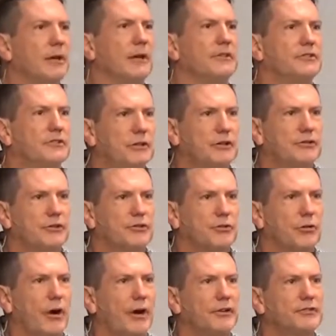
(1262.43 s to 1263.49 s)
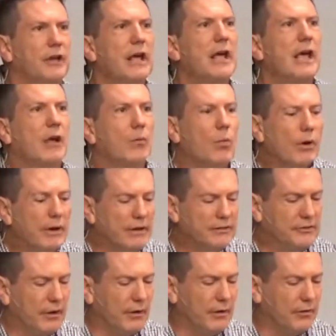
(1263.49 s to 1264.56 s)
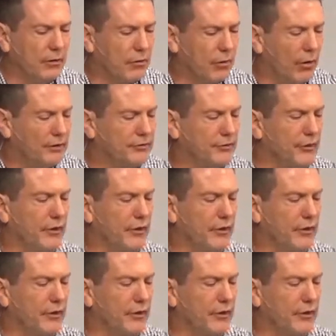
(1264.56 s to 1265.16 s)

is Jesus Christ and what he's done on the cross for